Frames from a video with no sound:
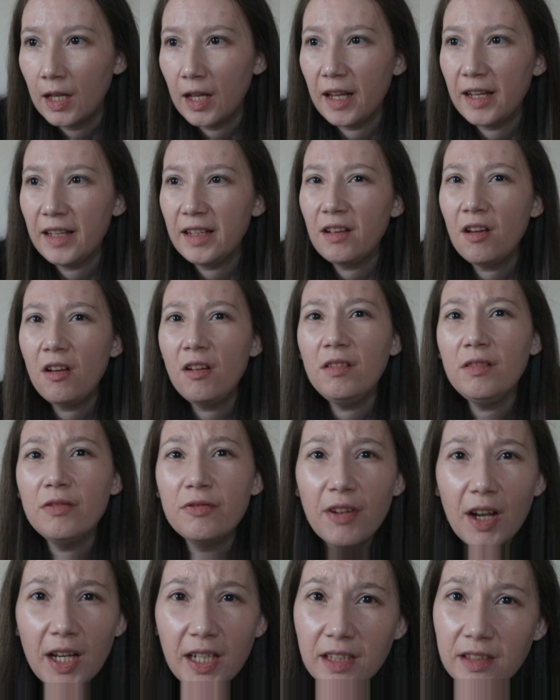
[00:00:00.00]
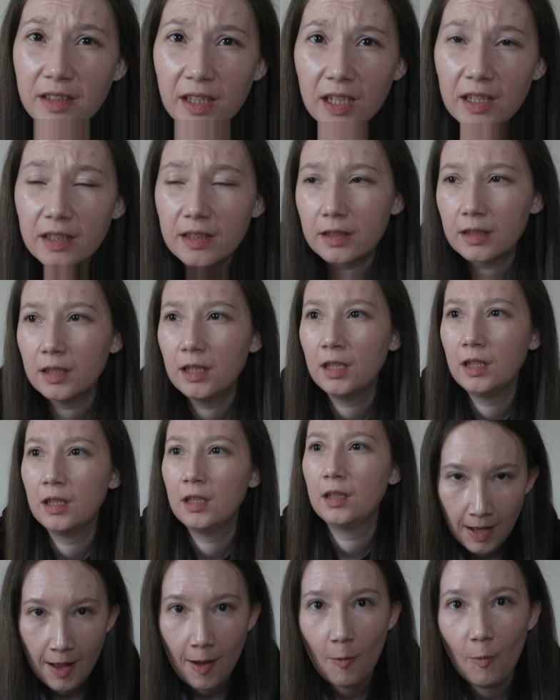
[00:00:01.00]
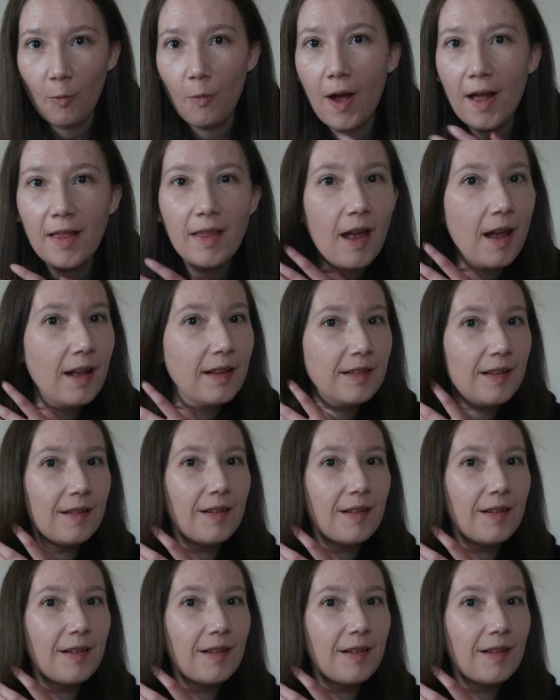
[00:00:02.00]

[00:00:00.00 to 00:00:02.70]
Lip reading: I can't find it. Well,